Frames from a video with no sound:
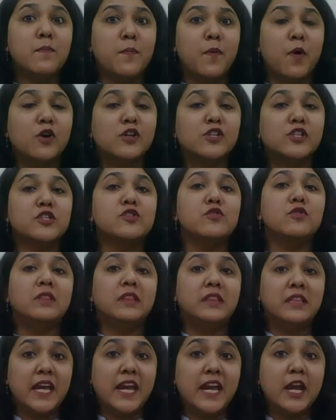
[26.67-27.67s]
pause to
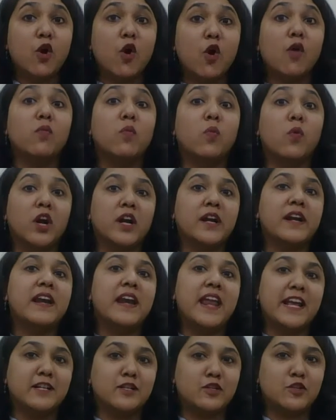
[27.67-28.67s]
think of what
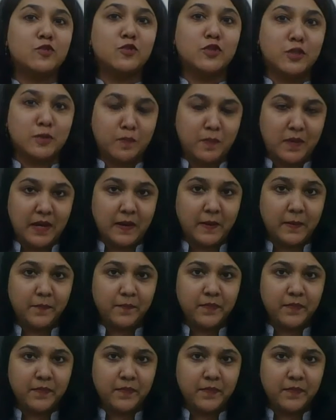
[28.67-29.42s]
next to speak.